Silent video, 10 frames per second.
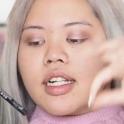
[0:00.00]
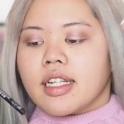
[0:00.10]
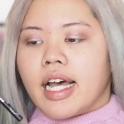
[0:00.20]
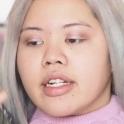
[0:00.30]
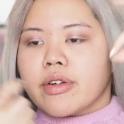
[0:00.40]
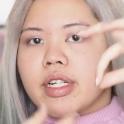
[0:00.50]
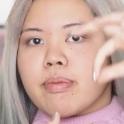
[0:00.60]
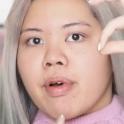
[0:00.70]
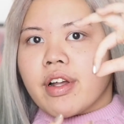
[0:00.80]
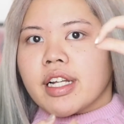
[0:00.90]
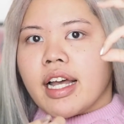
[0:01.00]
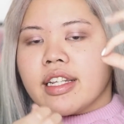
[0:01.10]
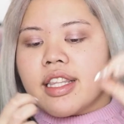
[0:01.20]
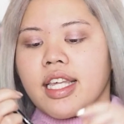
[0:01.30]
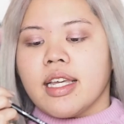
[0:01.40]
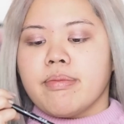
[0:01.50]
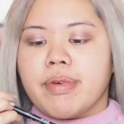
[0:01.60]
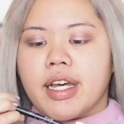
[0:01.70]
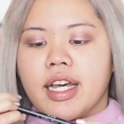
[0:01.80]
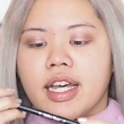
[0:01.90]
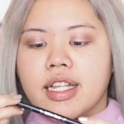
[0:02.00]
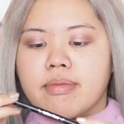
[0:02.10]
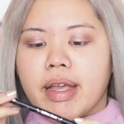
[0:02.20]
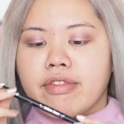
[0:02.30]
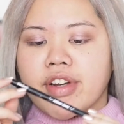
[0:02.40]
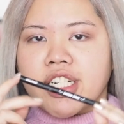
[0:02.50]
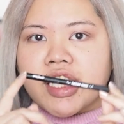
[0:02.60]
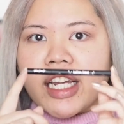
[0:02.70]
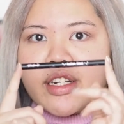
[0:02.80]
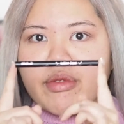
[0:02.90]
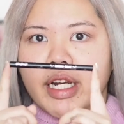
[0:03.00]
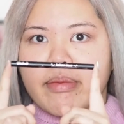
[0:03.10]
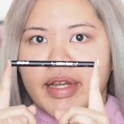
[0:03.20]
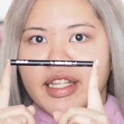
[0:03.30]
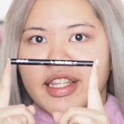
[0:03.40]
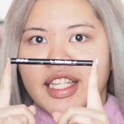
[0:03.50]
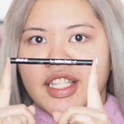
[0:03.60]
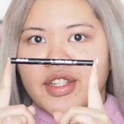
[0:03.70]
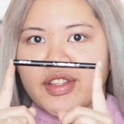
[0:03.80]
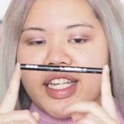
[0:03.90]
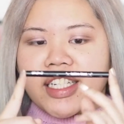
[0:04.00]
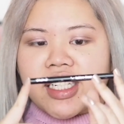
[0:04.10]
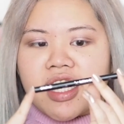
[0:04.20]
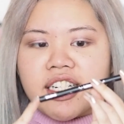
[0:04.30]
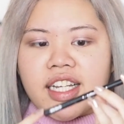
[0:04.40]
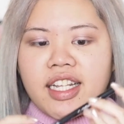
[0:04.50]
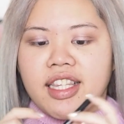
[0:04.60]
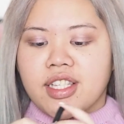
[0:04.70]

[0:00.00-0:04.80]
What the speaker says: liner in a pot kind of thing, but my friend Shannon recommended this, so thanks Shannon. And